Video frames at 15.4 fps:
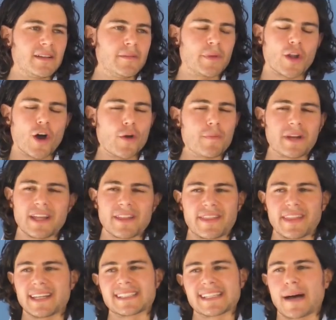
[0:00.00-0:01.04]
But opening
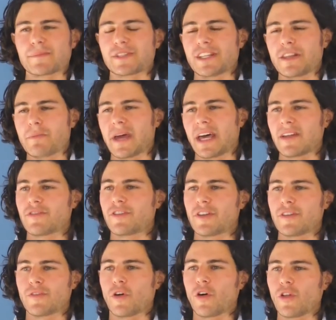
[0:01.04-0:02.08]
things up to the benefit
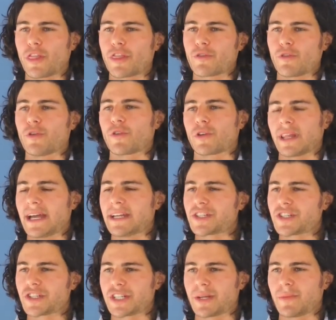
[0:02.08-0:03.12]
of all through a
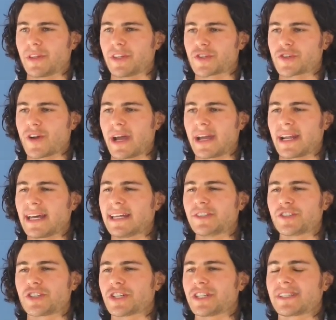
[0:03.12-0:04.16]
relationship with a trainer
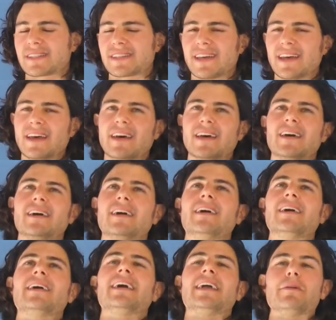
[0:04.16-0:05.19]
has just
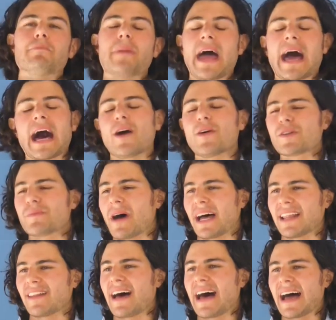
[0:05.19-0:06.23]
empowered my
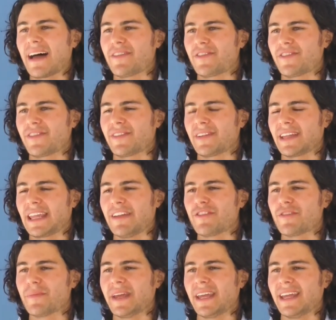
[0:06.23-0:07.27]
life,
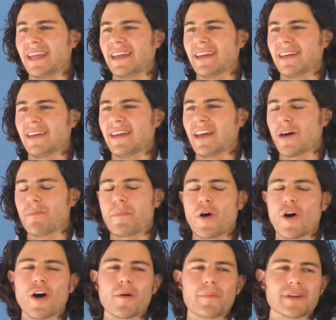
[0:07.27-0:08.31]
given me a
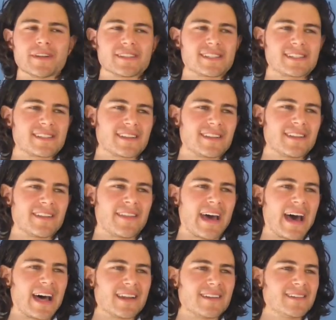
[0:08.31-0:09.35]
purpose
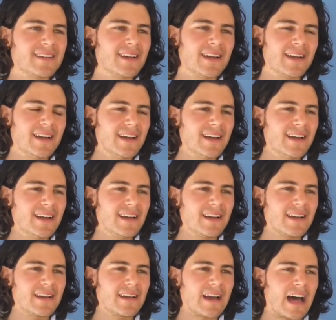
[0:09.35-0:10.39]
that
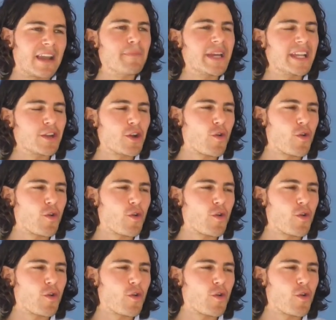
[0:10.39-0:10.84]
I'd been